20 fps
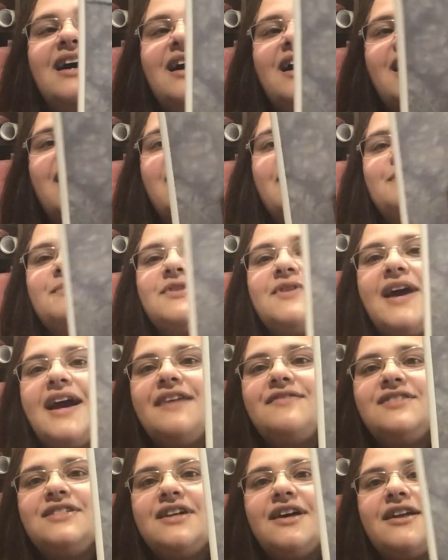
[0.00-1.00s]
So I
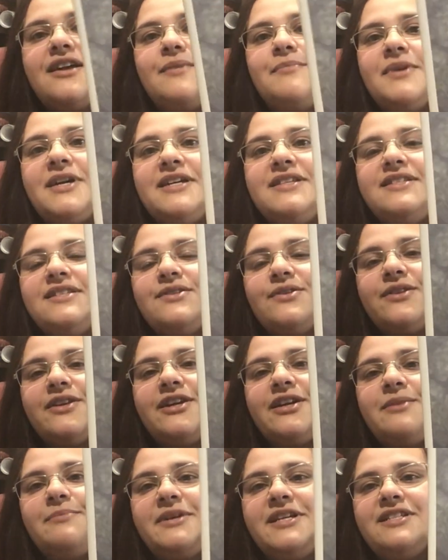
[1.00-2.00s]
have started him because he's only
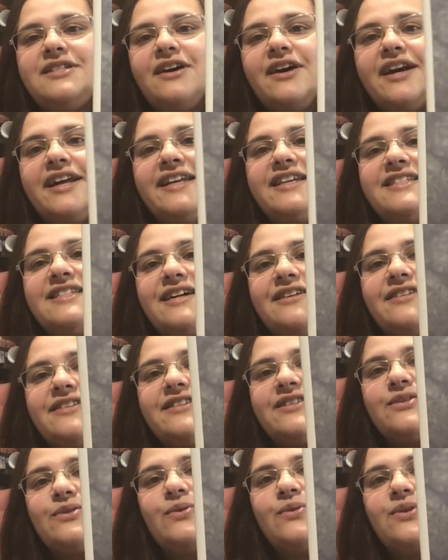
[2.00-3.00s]
going to be tiny down in
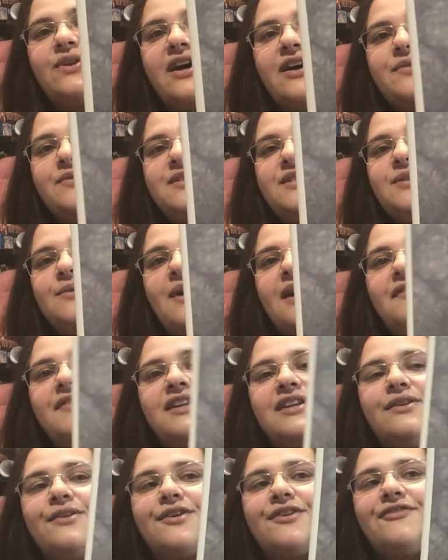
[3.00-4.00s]
this corner. I'll still have a
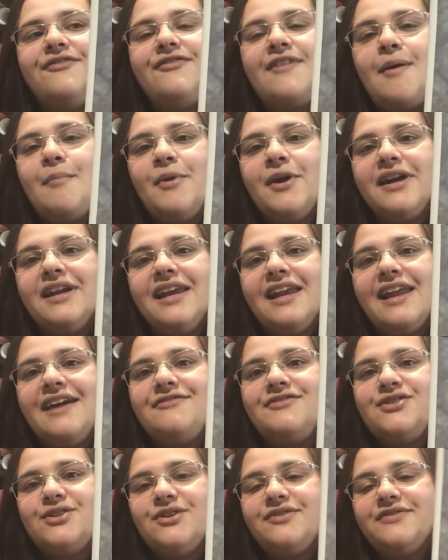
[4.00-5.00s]
lot of fabric
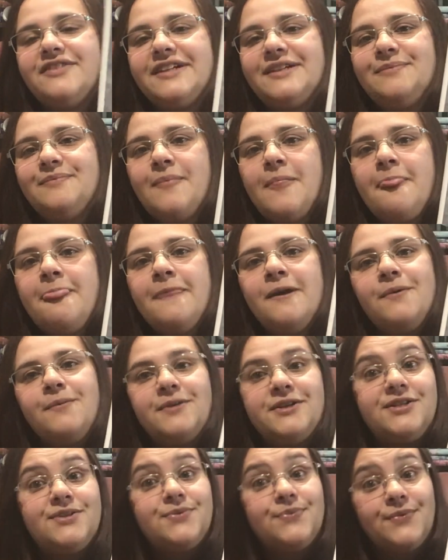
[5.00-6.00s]
left over,
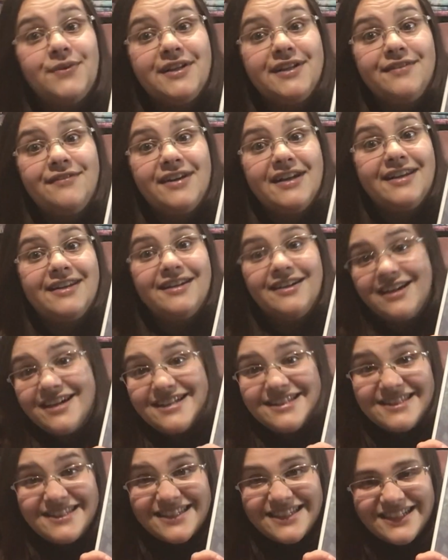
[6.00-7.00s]
which is really, really
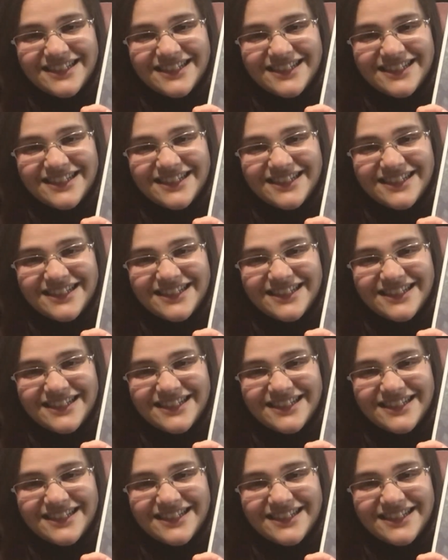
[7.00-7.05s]
nice.